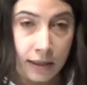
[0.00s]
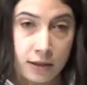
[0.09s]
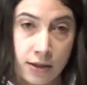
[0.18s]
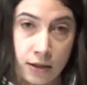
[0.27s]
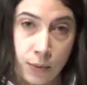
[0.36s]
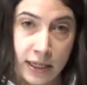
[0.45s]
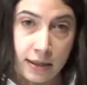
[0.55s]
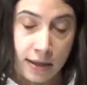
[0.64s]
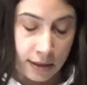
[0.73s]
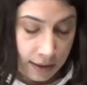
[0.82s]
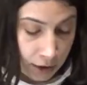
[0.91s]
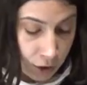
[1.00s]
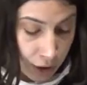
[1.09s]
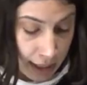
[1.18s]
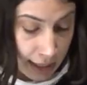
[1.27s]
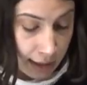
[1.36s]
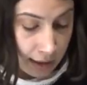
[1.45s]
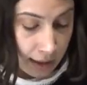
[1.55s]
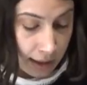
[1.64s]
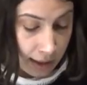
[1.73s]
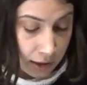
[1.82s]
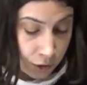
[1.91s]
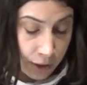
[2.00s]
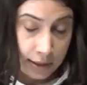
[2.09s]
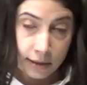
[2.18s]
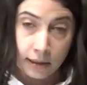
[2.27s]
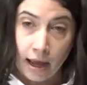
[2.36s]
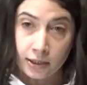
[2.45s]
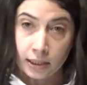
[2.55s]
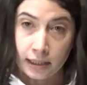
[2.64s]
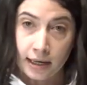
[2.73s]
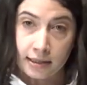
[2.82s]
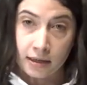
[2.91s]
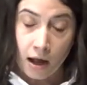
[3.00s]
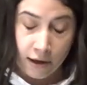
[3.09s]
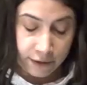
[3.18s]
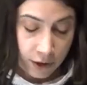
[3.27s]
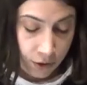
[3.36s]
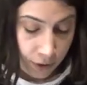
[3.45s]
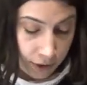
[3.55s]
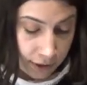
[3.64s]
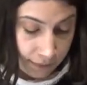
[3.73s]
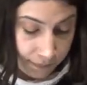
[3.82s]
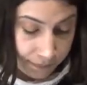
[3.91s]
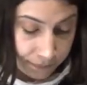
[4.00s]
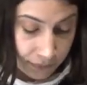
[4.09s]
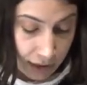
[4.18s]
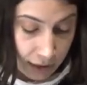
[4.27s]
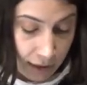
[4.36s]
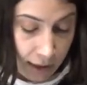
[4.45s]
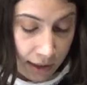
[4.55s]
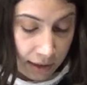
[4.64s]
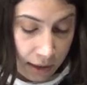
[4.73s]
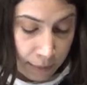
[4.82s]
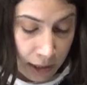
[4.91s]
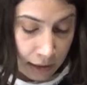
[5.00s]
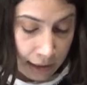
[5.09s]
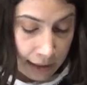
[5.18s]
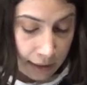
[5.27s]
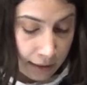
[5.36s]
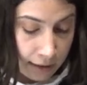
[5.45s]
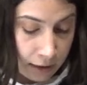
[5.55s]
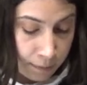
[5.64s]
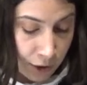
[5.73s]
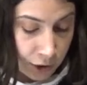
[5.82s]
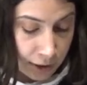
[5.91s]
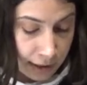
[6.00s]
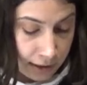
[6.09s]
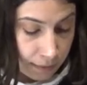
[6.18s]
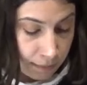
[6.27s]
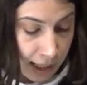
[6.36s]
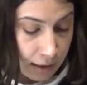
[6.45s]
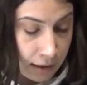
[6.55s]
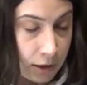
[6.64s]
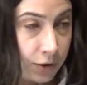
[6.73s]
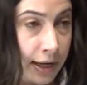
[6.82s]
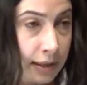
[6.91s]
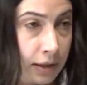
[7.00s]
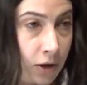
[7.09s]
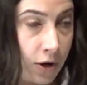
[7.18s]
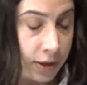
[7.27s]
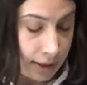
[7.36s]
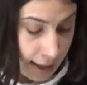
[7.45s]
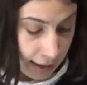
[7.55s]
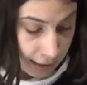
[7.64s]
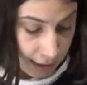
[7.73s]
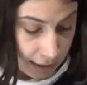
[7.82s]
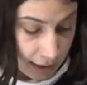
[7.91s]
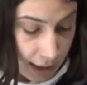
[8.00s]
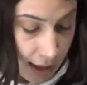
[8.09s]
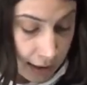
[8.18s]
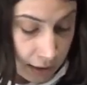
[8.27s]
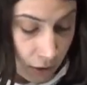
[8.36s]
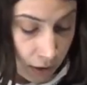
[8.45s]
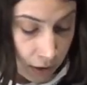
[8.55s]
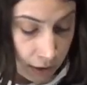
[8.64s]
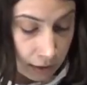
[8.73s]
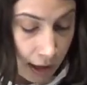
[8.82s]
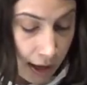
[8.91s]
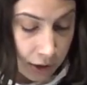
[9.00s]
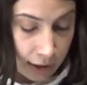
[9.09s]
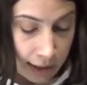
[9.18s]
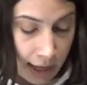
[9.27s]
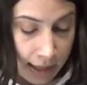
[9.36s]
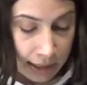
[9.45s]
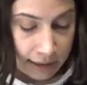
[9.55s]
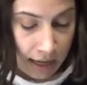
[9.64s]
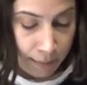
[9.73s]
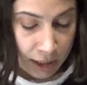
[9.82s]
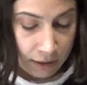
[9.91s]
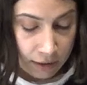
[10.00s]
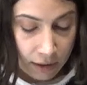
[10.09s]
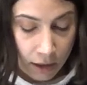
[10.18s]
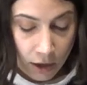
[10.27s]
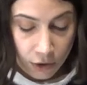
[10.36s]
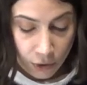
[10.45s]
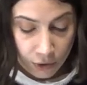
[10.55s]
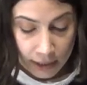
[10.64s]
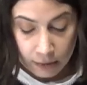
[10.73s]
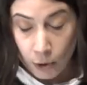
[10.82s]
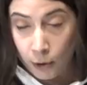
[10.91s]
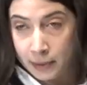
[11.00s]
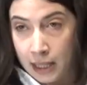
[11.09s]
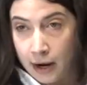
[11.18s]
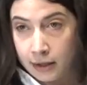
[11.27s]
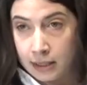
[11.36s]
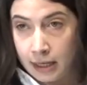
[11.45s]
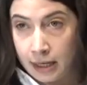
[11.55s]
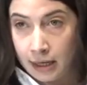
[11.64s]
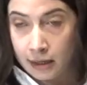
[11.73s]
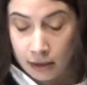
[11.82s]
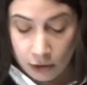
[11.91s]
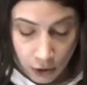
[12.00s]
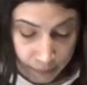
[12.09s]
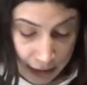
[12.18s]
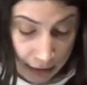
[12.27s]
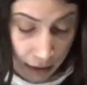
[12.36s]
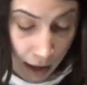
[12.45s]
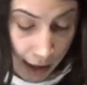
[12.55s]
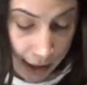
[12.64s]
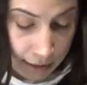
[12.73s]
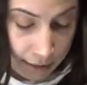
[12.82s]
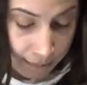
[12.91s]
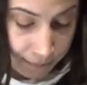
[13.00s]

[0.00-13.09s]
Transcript: into the 20th century is treated largely as an afterthought. Similarly, spiritualism in an Australian context has gone largely unexamined, though its popularity here cannot be denied.